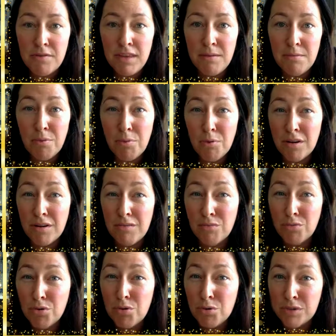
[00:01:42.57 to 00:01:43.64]
the
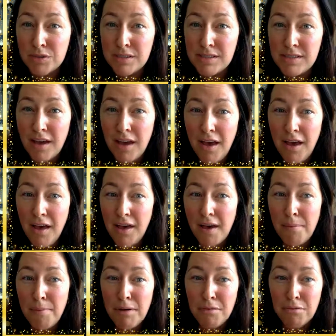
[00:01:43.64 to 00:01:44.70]
important rules
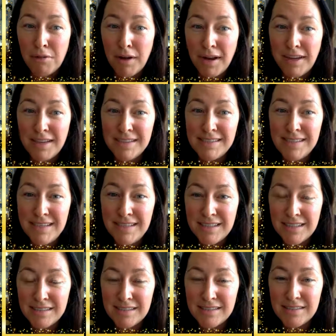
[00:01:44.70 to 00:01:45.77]
about writing a
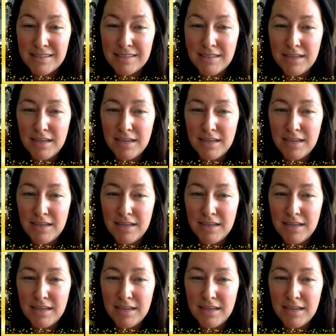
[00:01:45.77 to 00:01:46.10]
sentence.